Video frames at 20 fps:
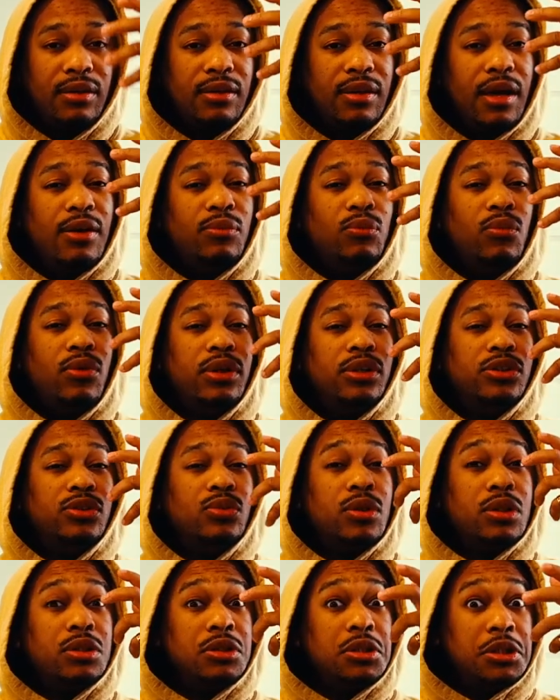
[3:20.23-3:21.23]
Not wanting
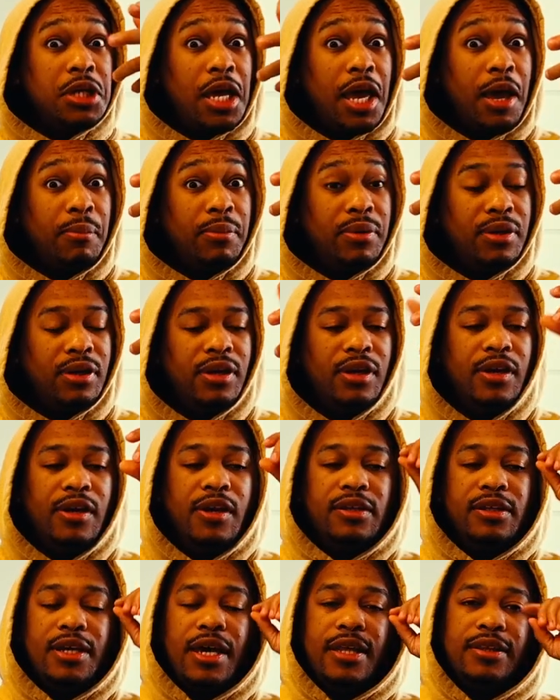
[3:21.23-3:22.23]
to accept
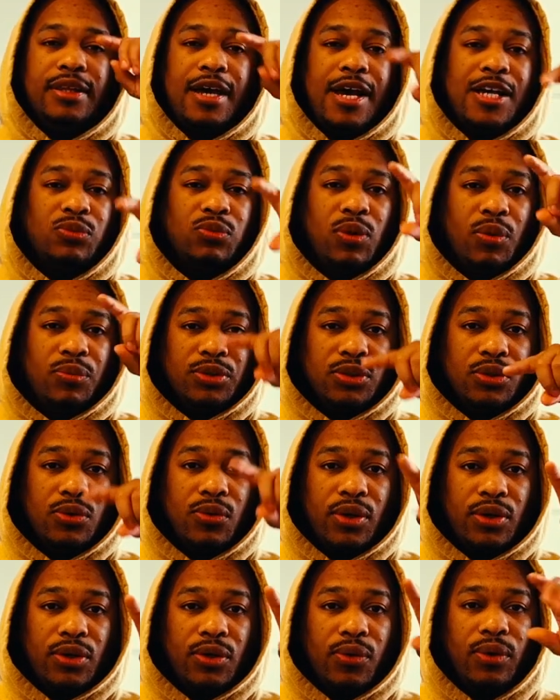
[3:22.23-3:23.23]
that that's what was
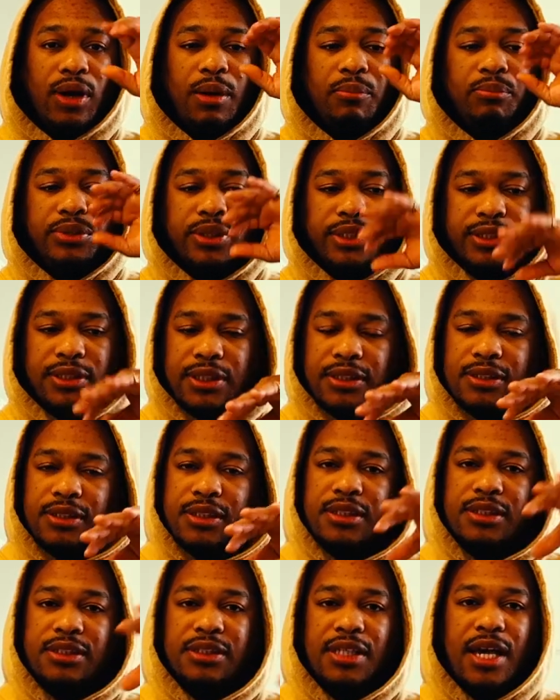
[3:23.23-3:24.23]
going on. I'm pushing it
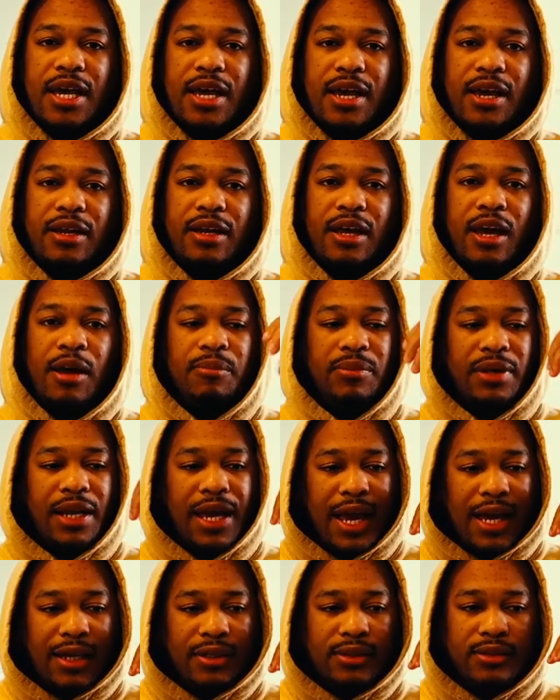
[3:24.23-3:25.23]
to the side. I'm
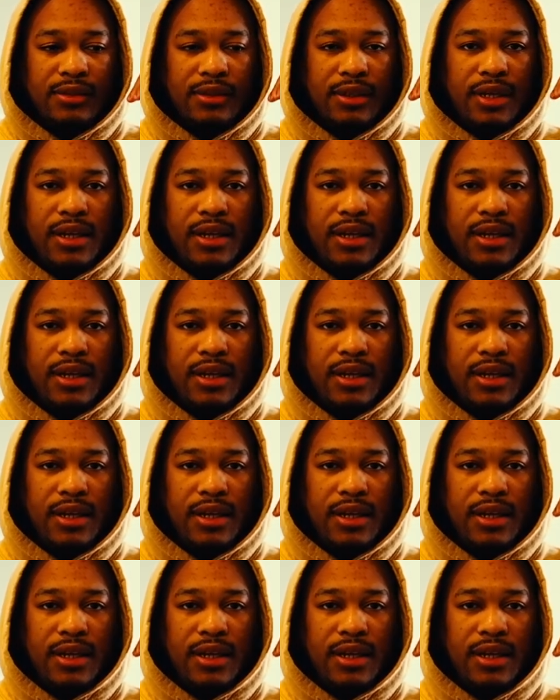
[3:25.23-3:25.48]
not